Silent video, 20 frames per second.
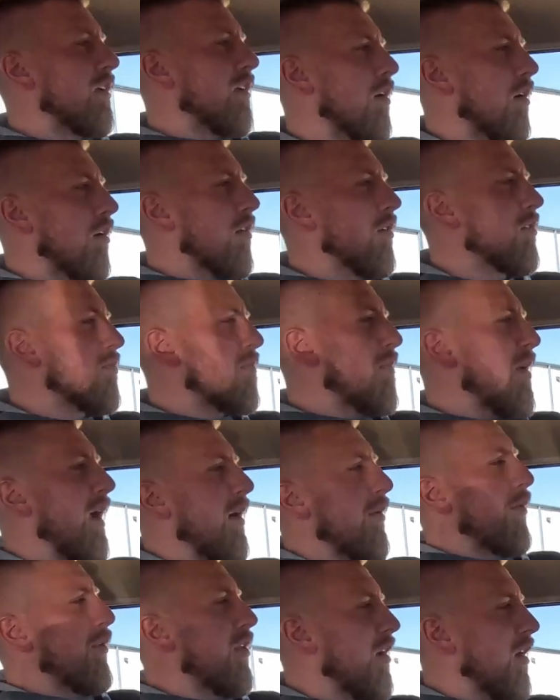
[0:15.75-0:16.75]
Cars,
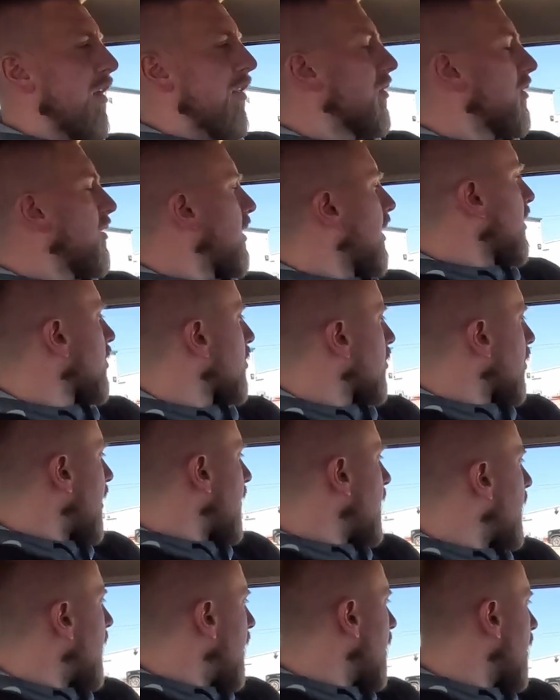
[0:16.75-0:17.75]
back with another test drive
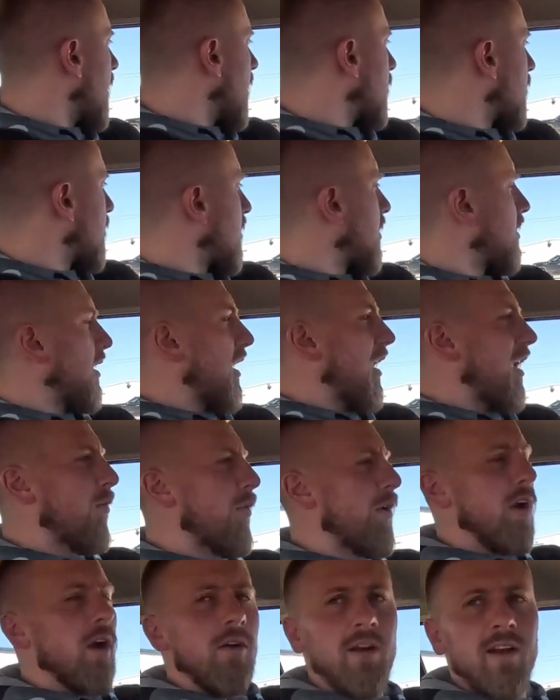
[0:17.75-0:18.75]
video. Today
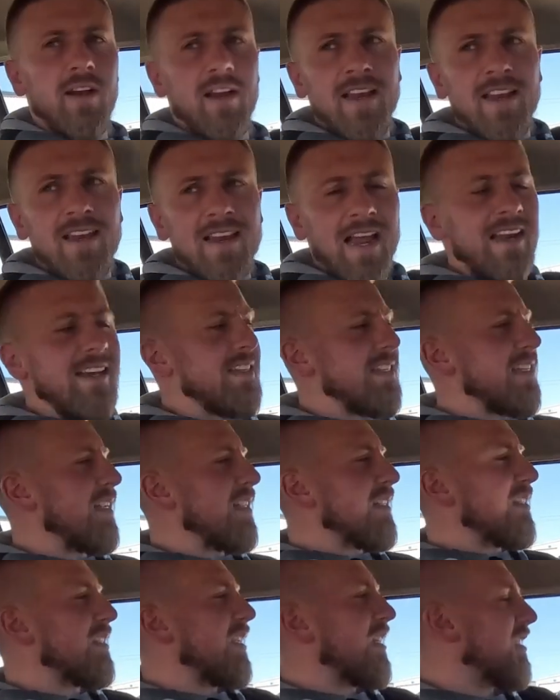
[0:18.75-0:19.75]
we are in a
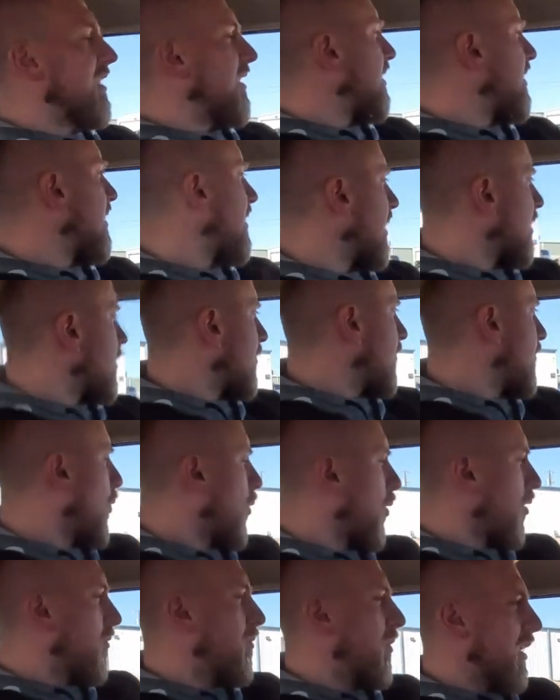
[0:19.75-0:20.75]
1966
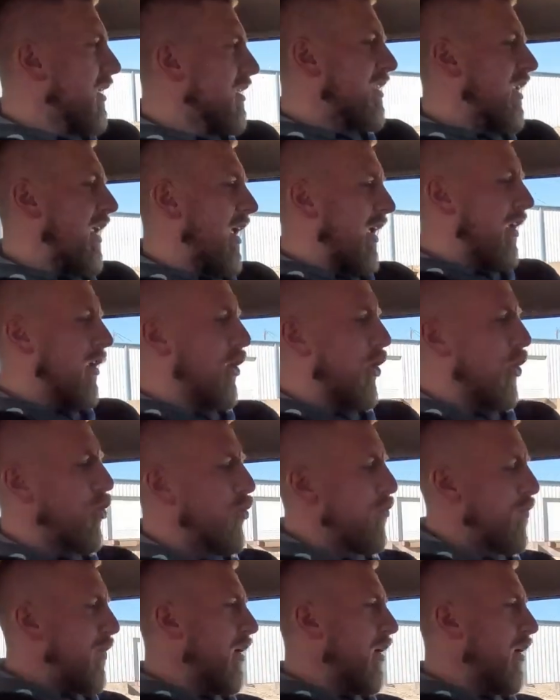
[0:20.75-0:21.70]
Ford Mustang Coupe